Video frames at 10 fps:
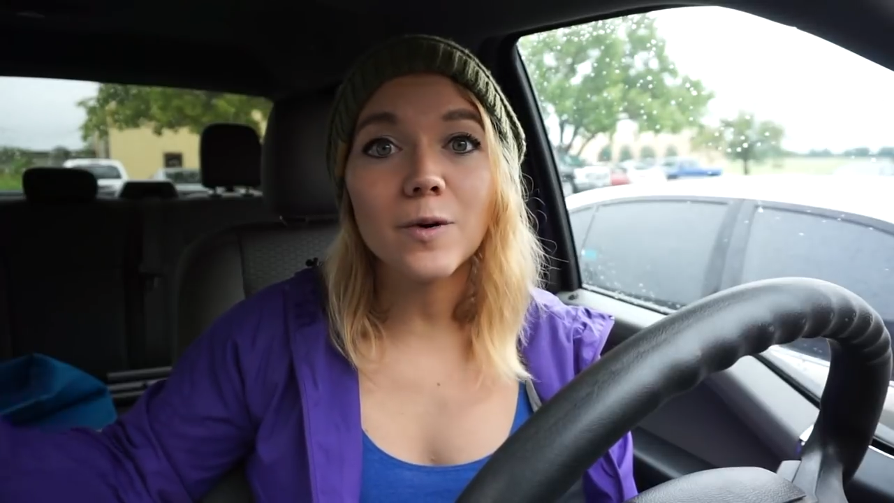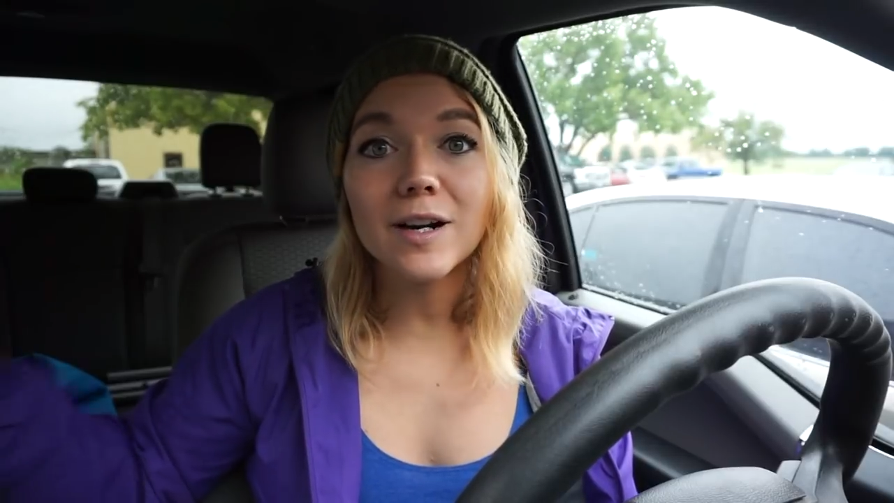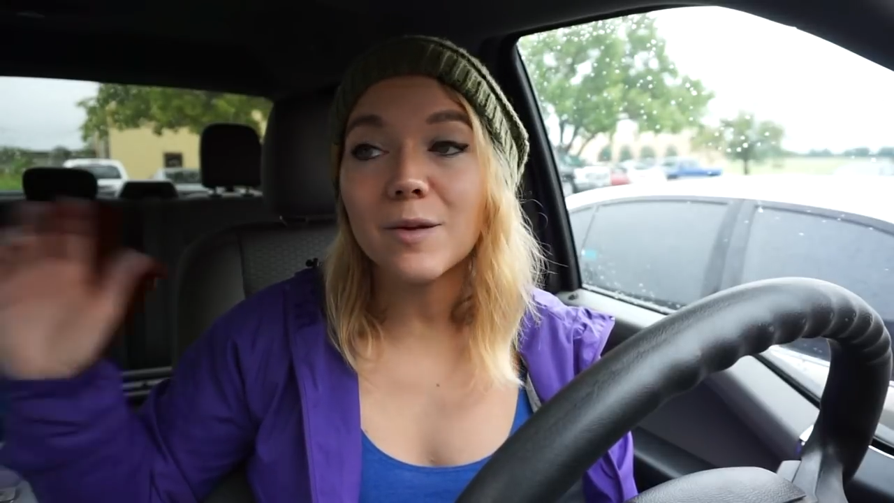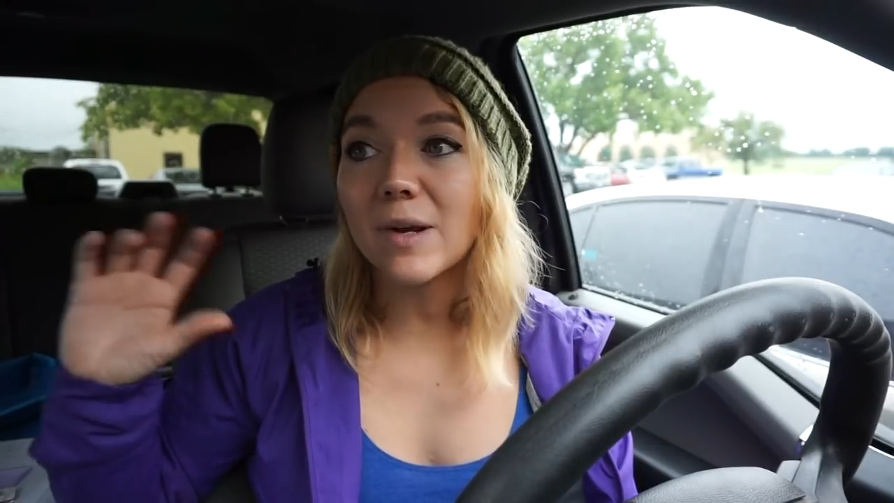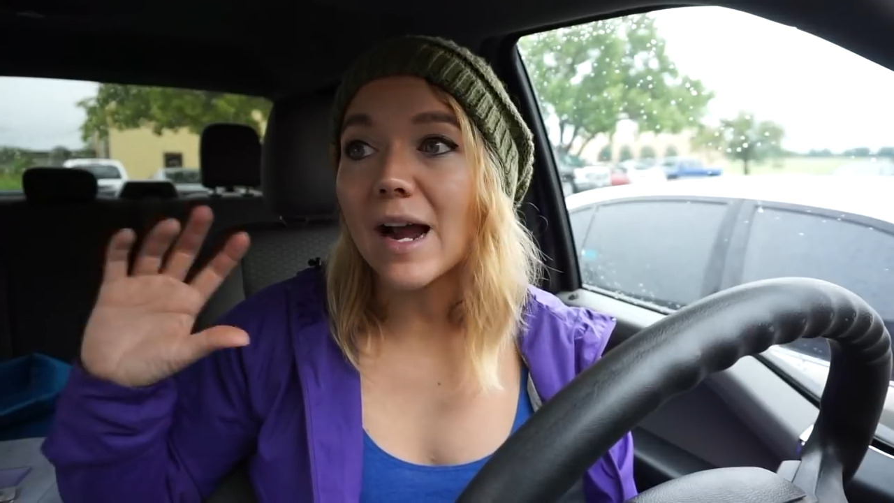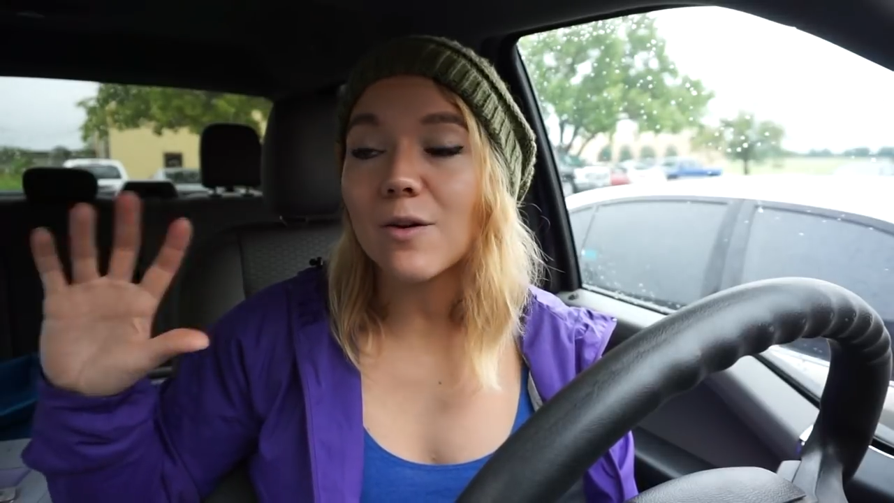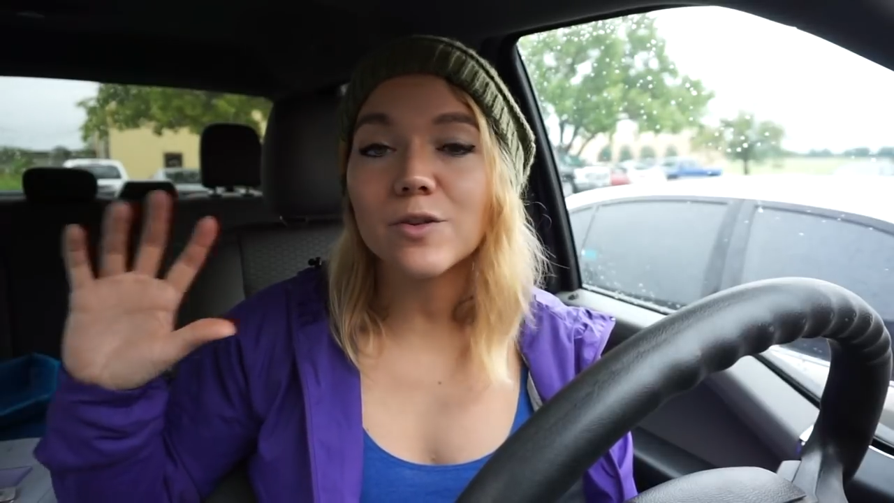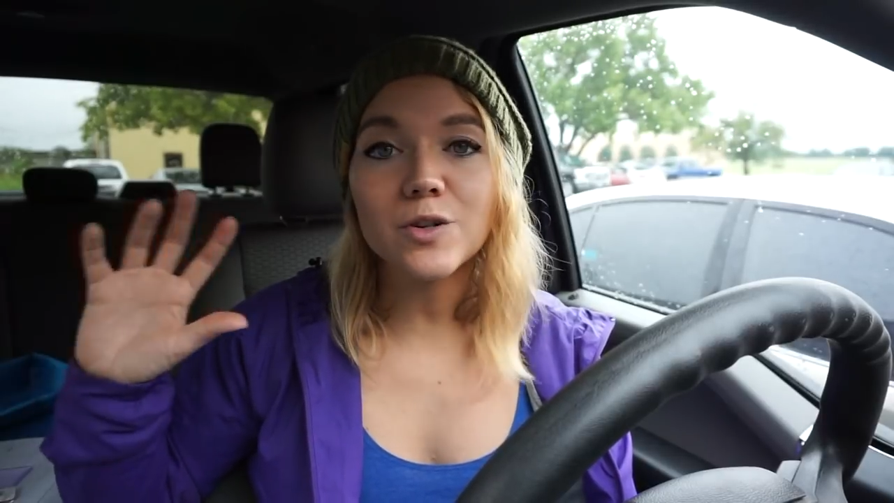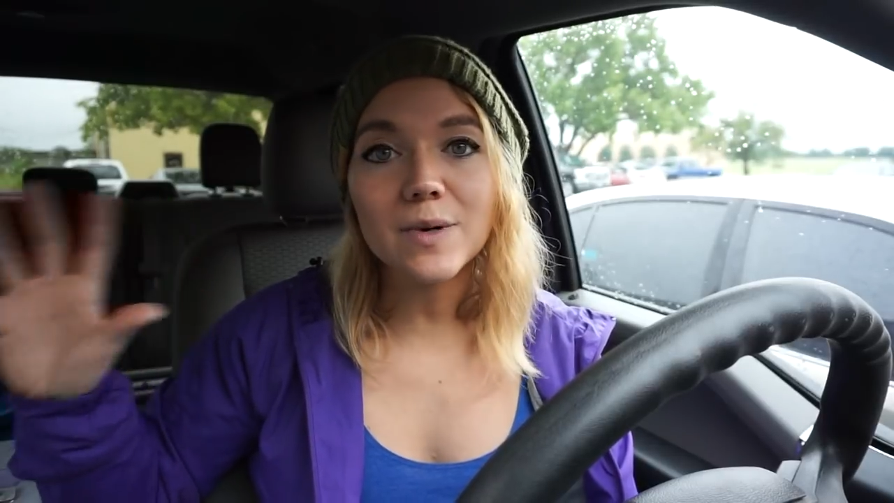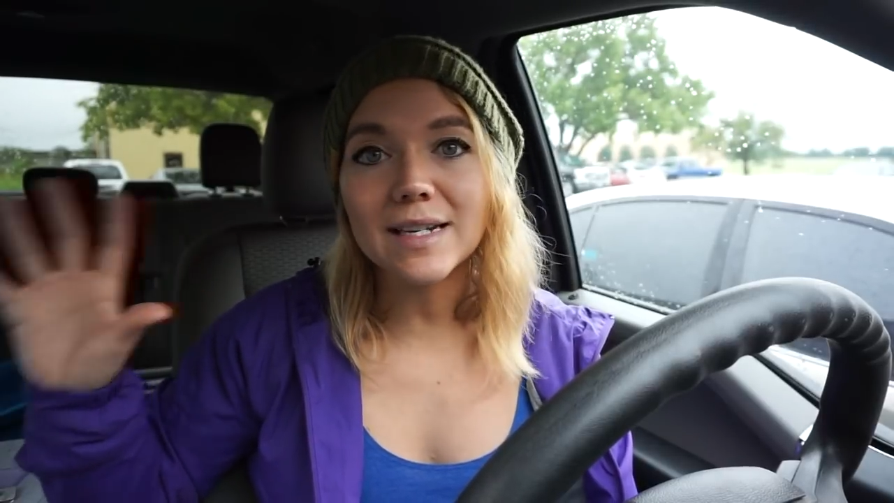We're going to be
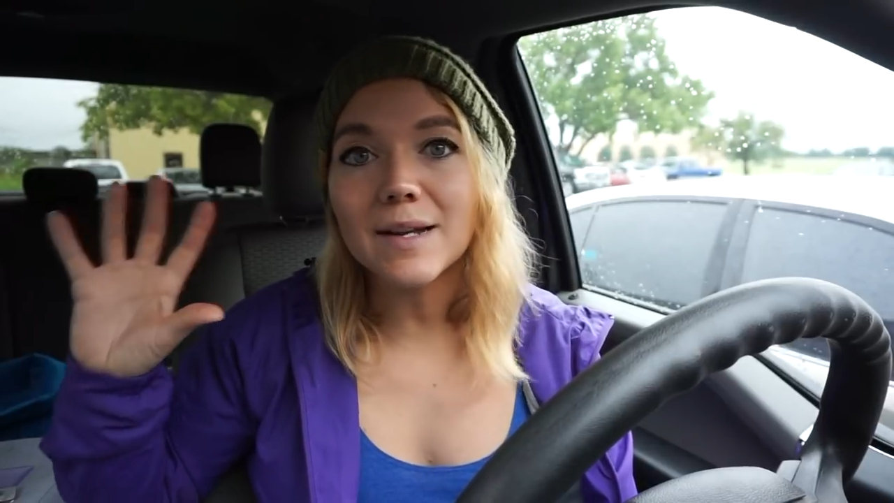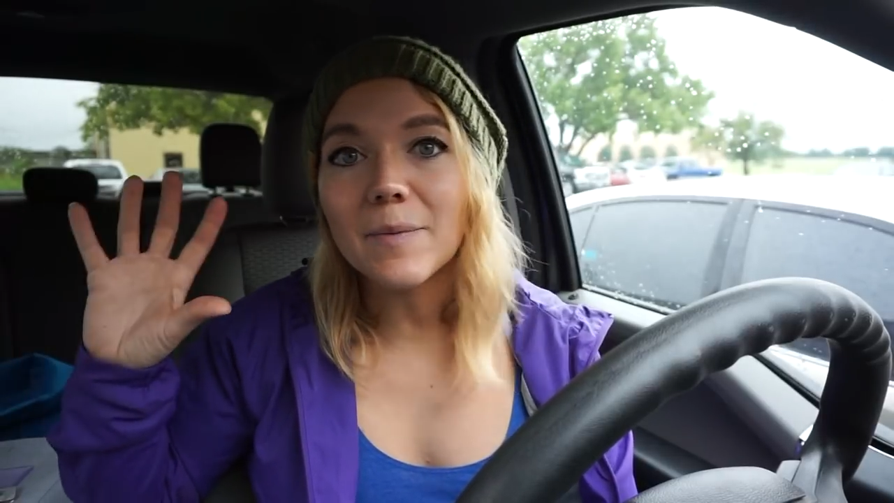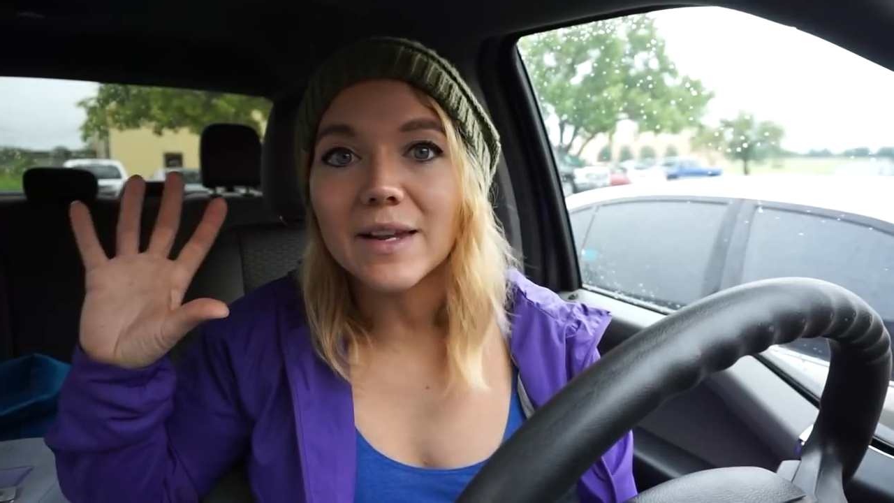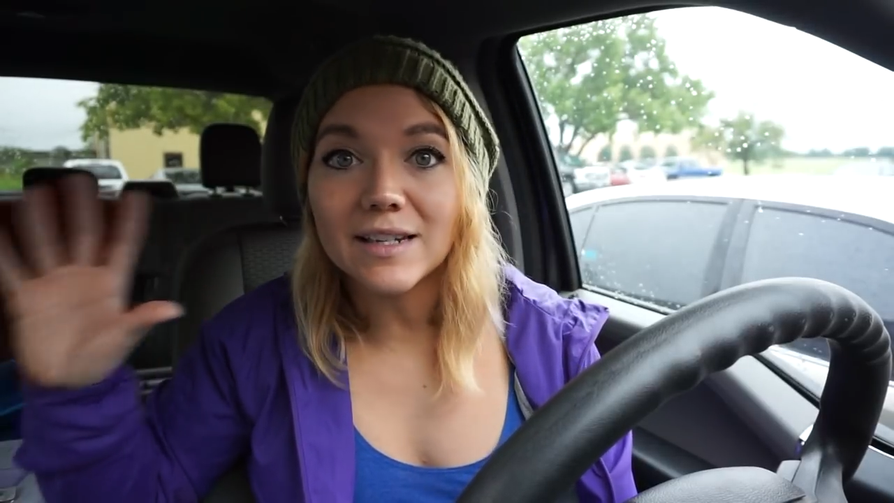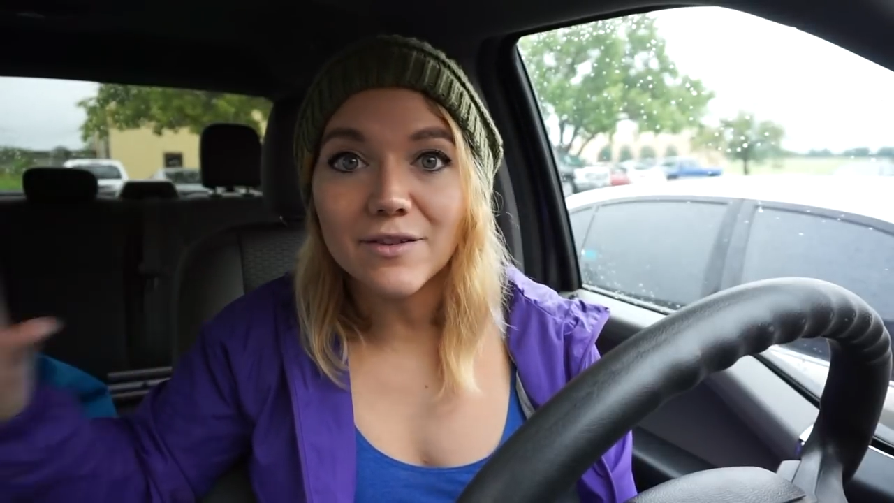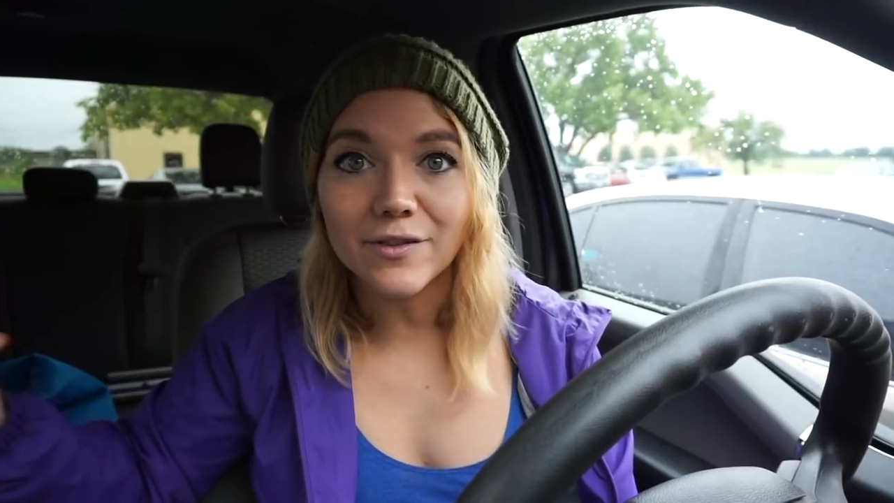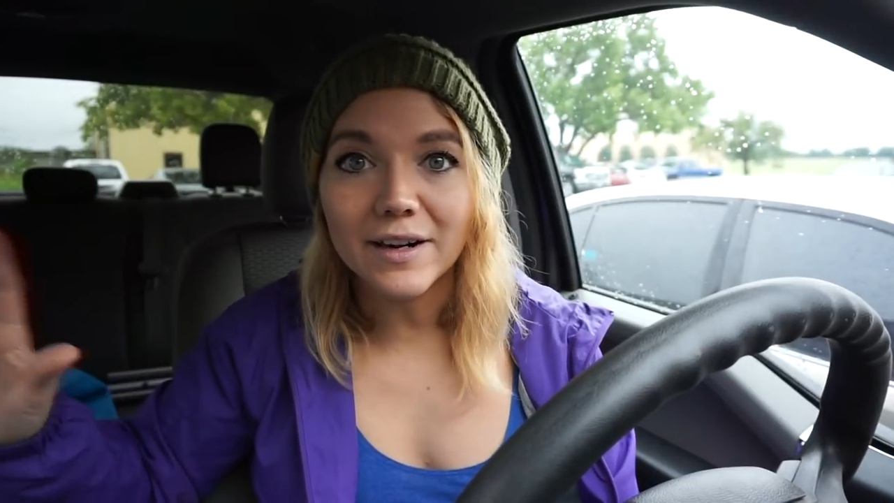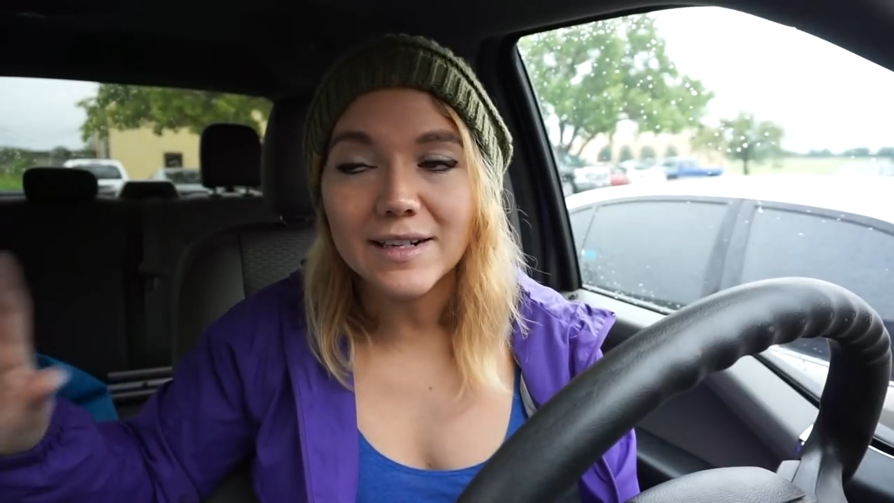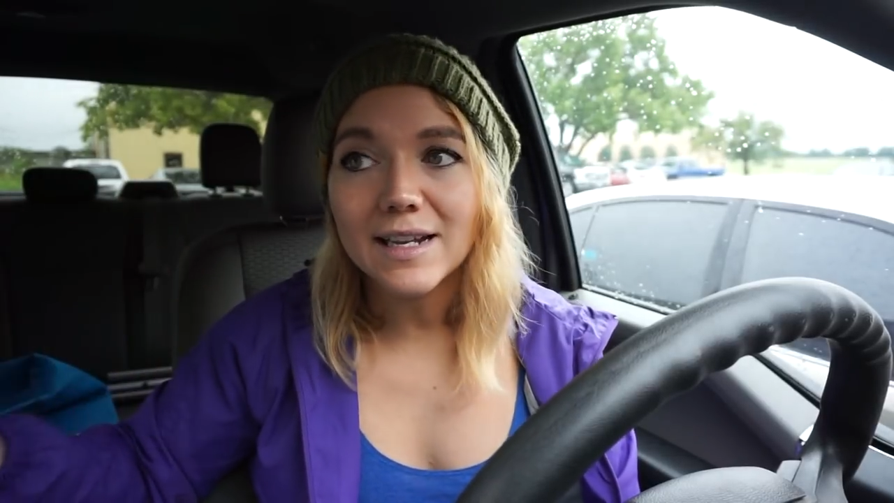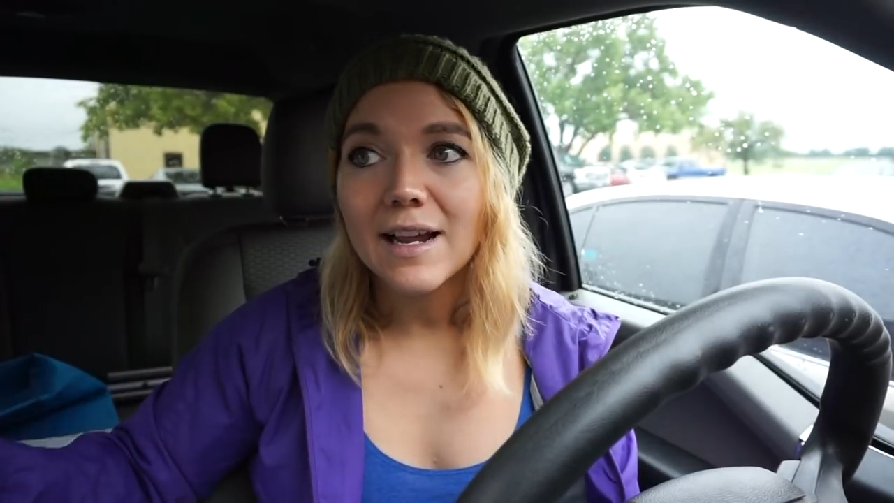out doing something
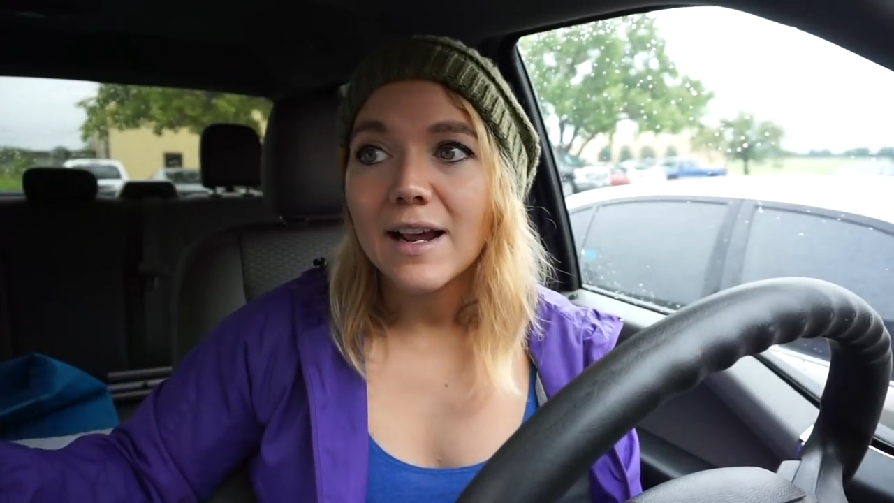different.